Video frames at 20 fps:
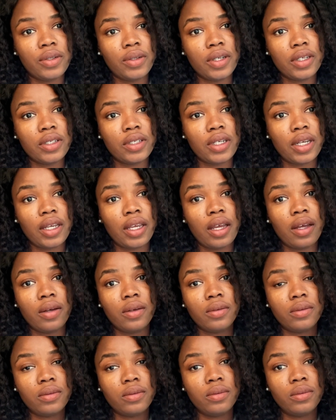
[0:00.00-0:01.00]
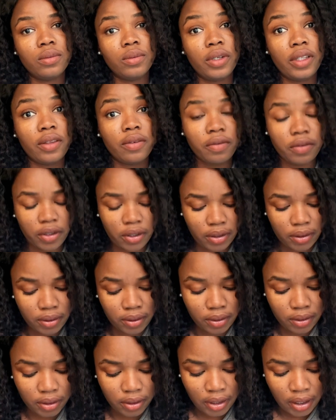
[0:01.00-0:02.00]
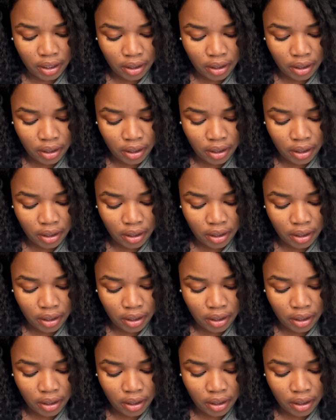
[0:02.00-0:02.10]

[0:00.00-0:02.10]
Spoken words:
can check out with first.